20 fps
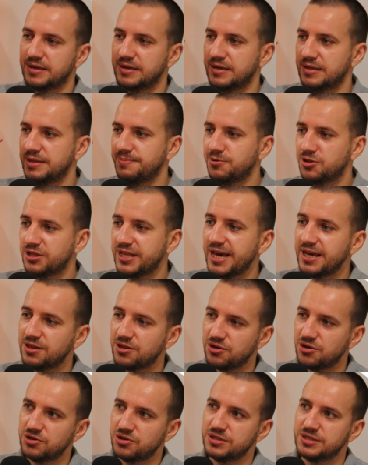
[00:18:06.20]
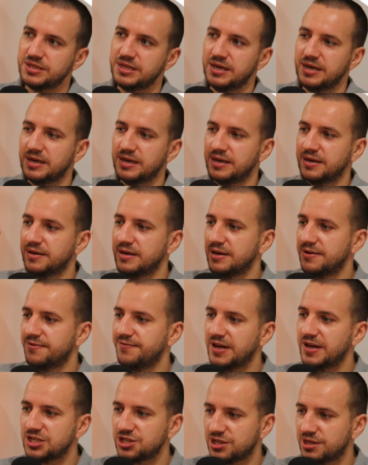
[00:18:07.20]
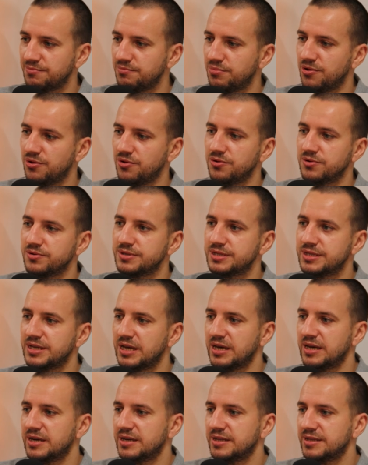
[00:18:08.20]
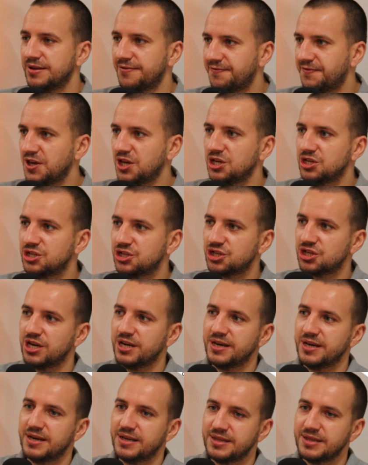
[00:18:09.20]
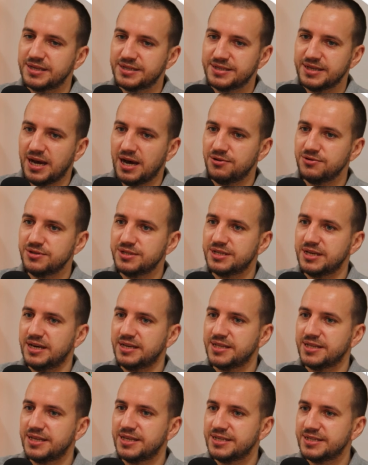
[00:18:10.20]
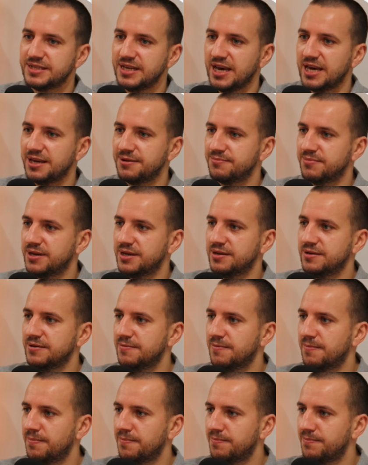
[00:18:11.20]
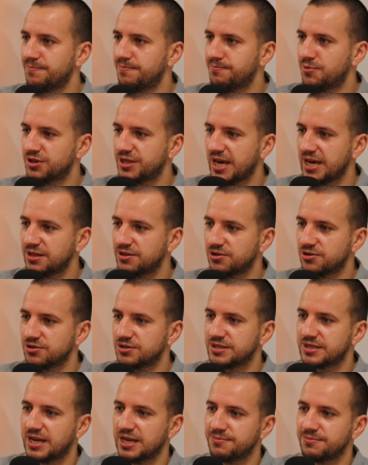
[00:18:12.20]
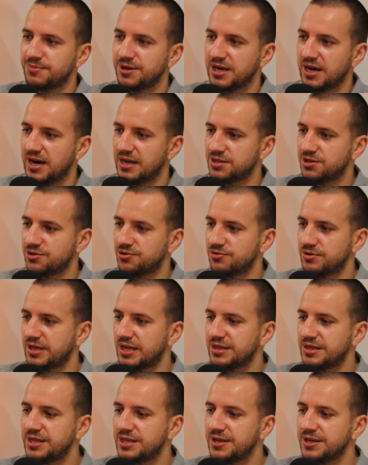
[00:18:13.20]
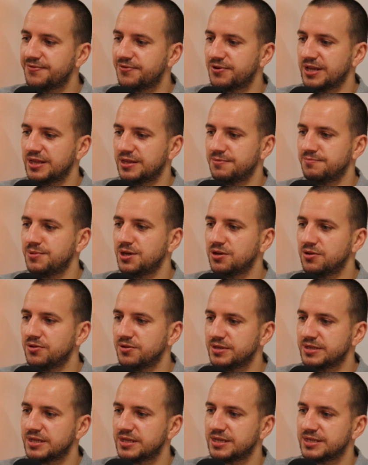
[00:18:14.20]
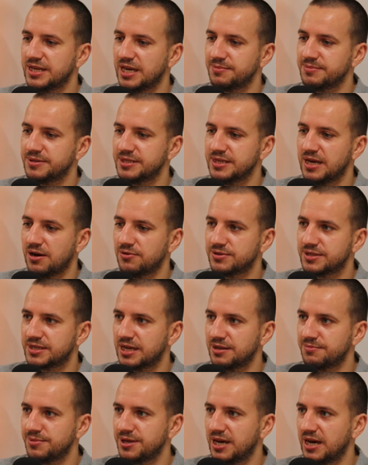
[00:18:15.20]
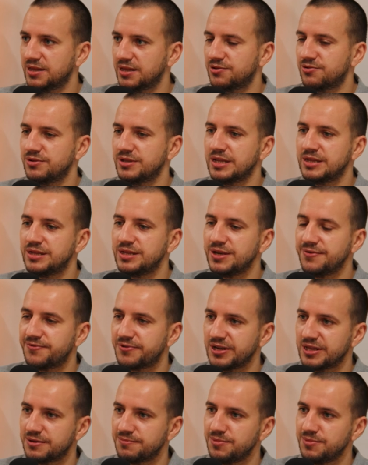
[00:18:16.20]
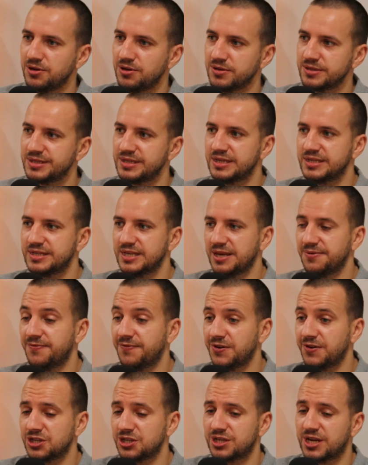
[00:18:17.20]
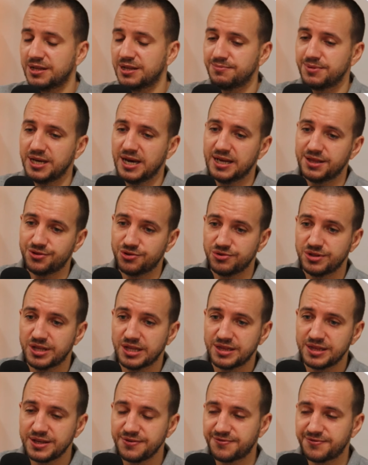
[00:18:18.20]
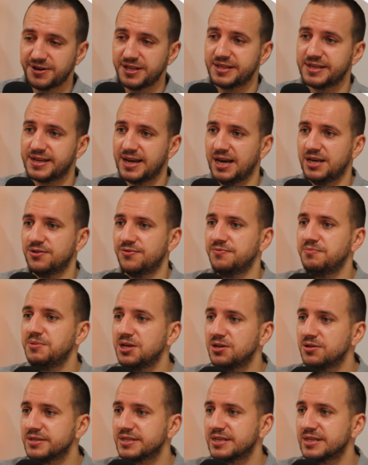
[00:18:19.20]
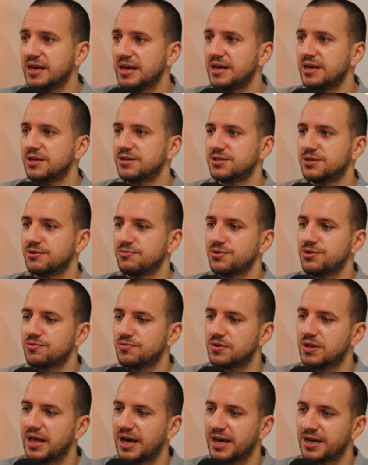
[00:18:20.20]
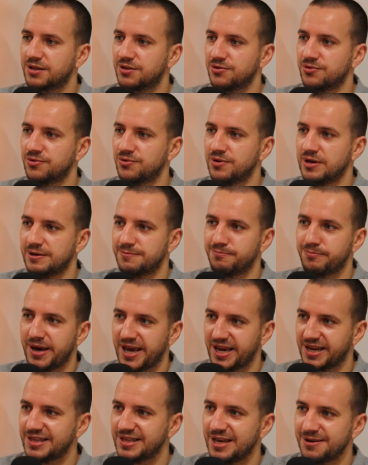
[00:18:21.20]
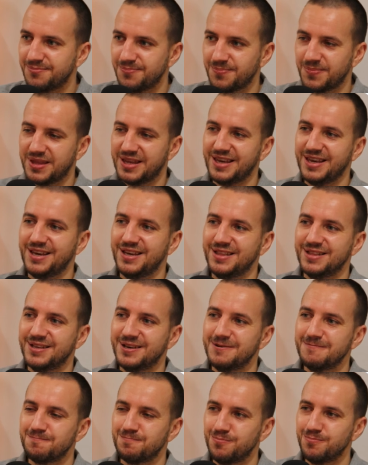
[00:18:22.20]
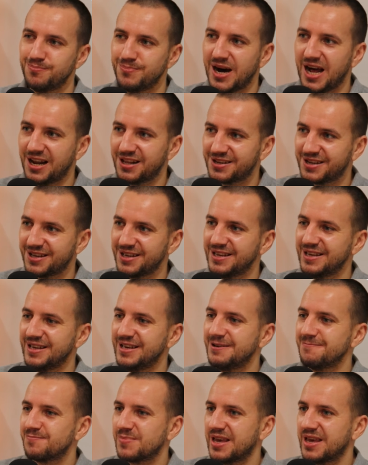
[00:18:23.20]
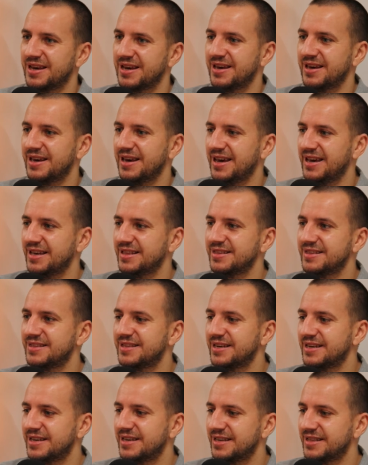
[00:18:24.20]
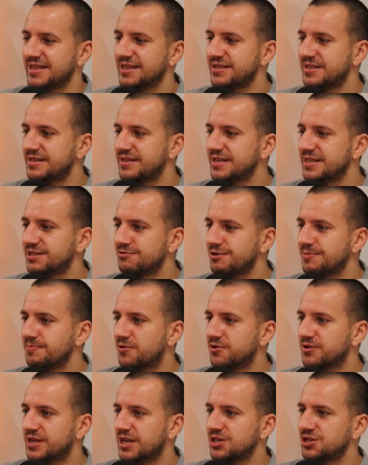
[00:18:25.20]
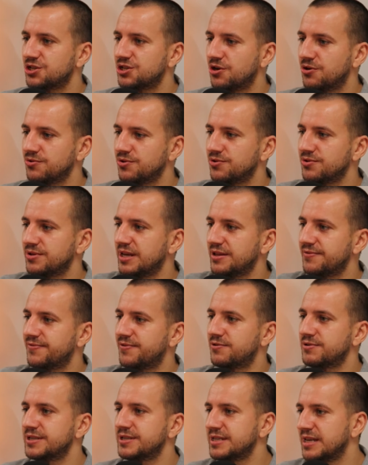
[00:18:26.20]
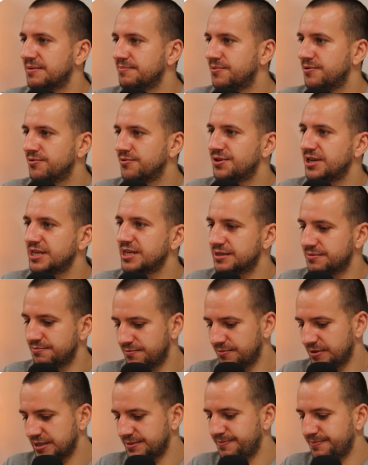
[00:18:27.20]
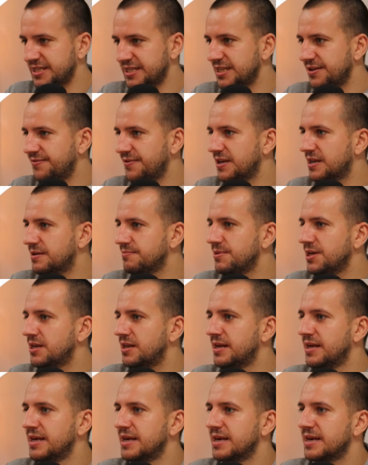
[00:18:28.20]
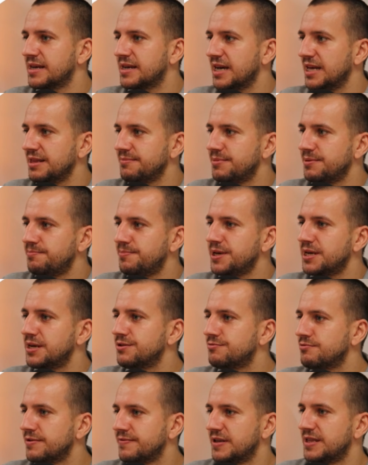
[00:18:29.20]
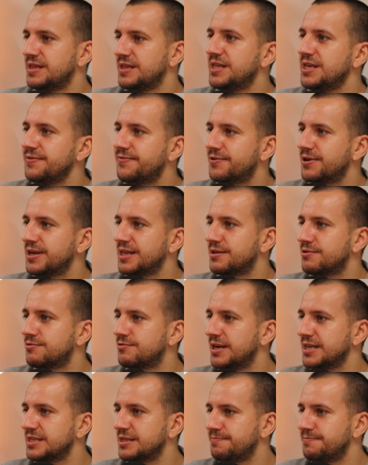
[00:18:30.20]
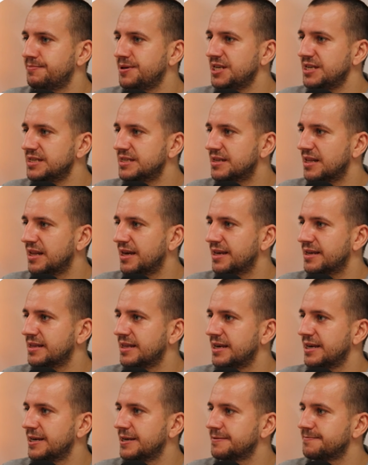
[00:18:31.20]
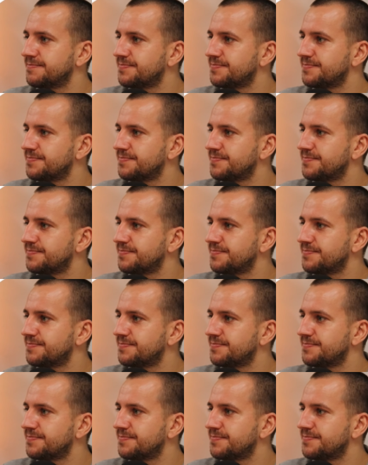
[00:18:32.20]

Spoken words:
potatoes, the vegetables, the fish, the sauce, and the same potatoes can be added to the different meals, the same sauce can be added to the different meals, the same fish can be added to the different kind of meals. So you would like to bake them in bulk. This report can show you that, for example, this specific meal can be built with a different recipes, like the